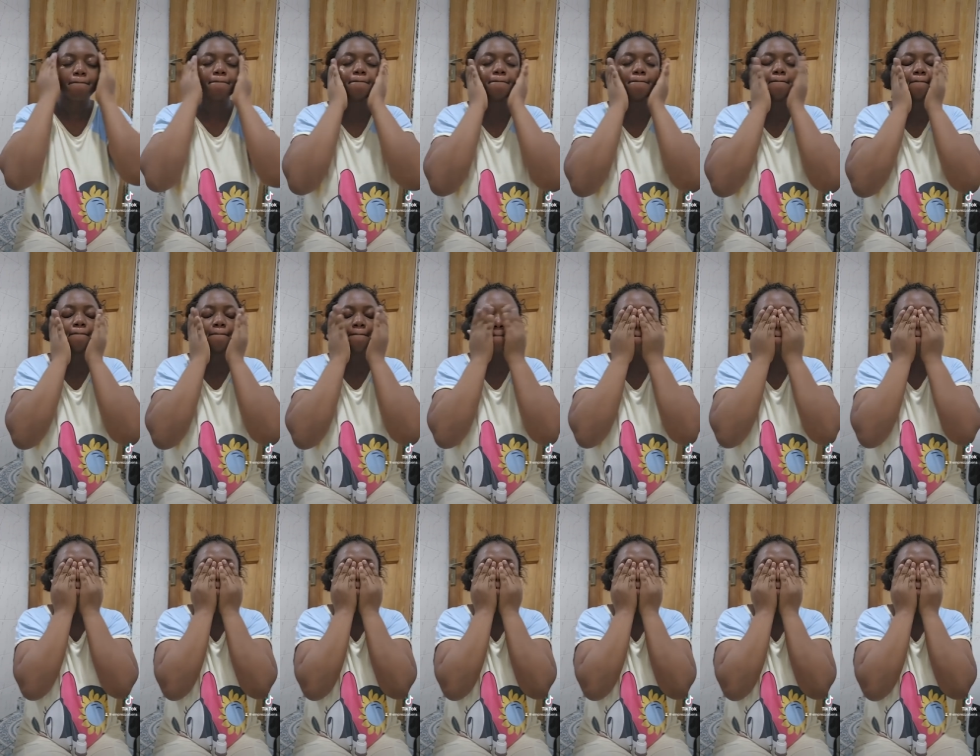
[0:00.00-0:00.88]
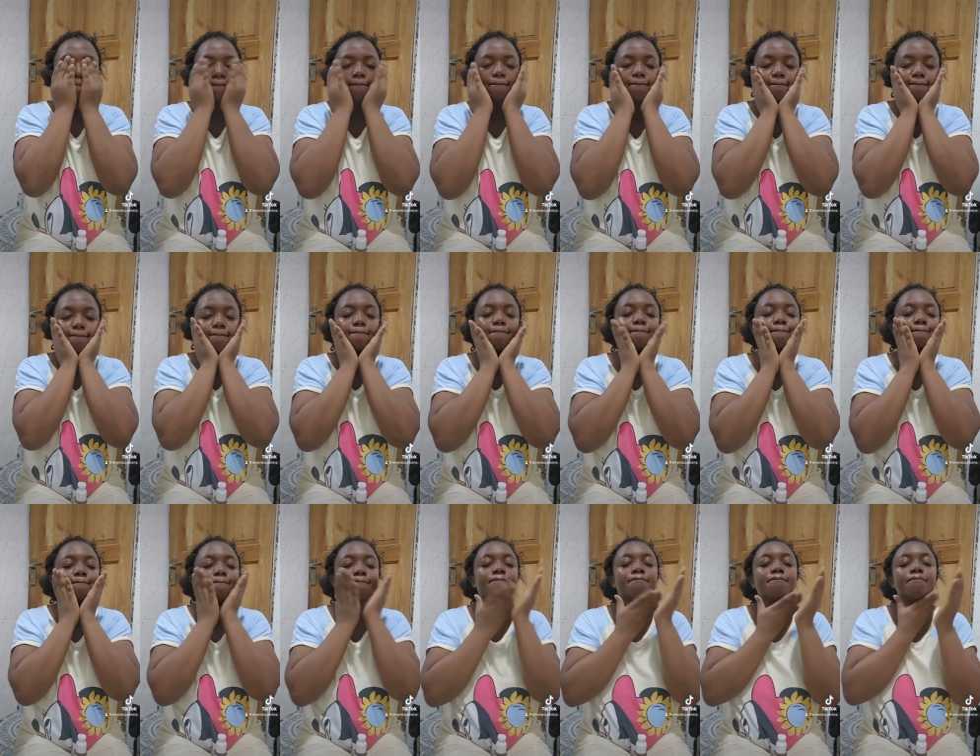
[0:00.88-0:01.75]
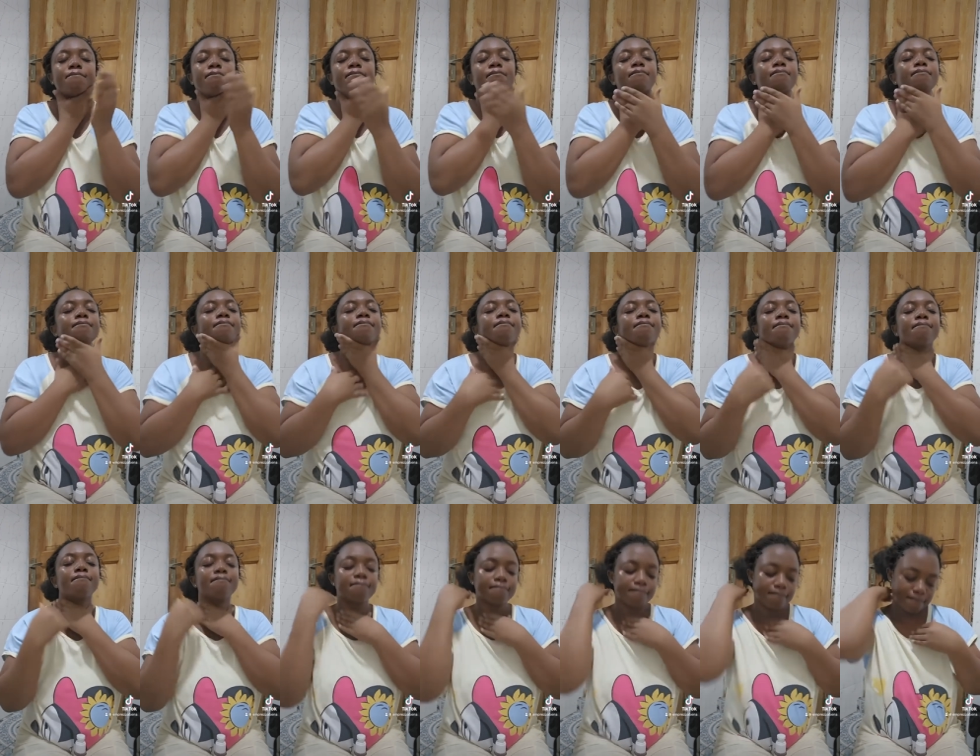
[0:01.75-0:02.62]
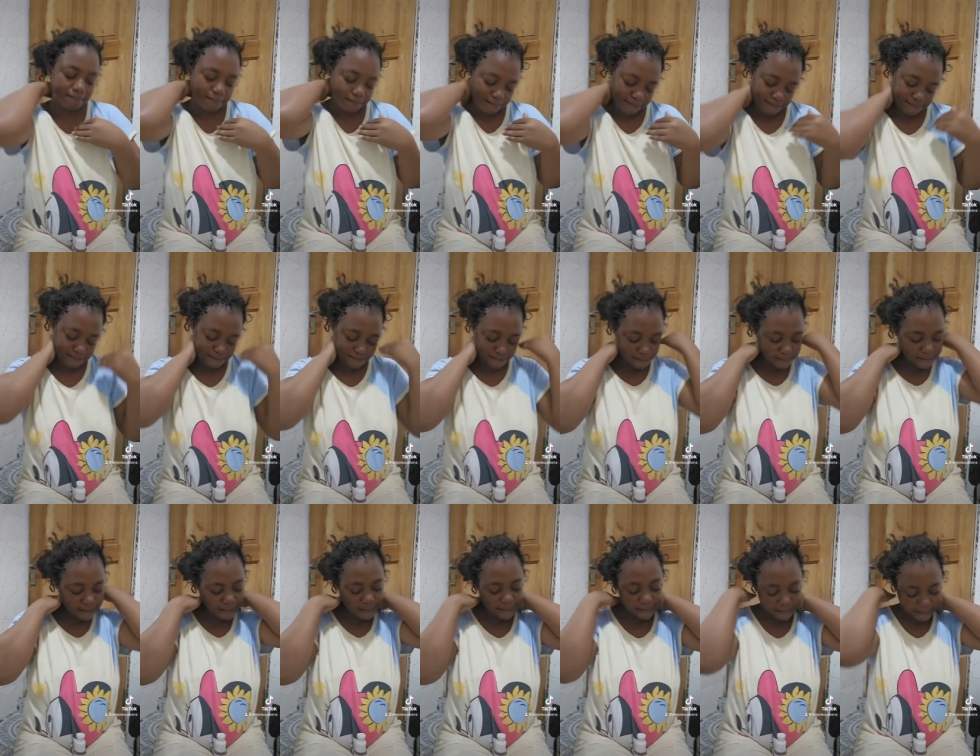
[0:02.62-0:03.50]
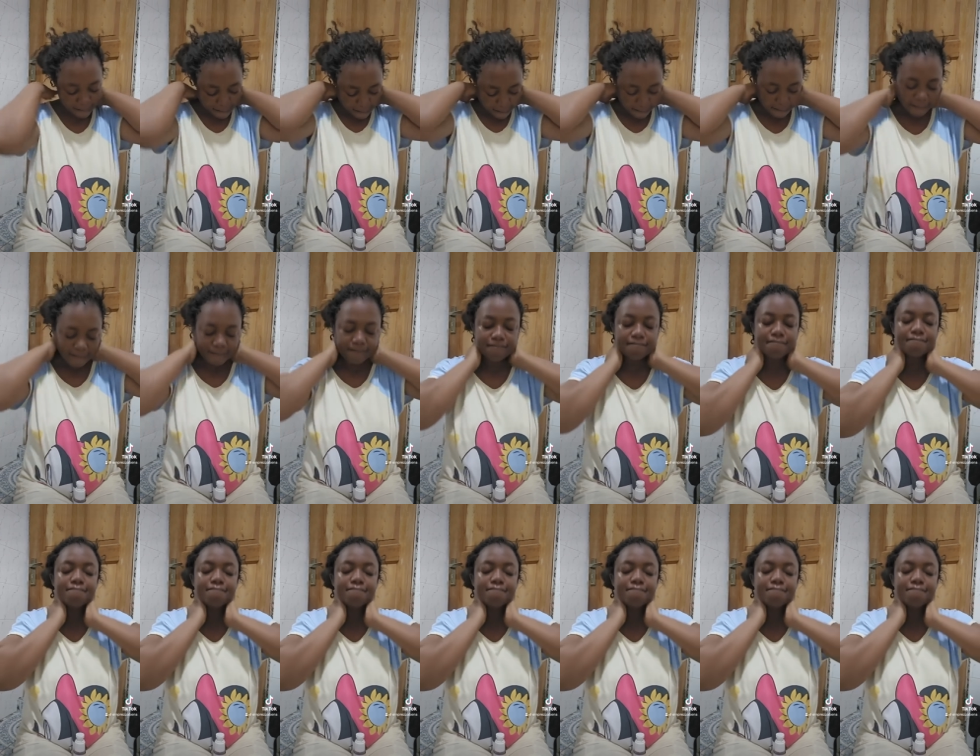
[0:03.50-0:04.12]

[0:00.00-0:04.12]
if I have niacinamide, then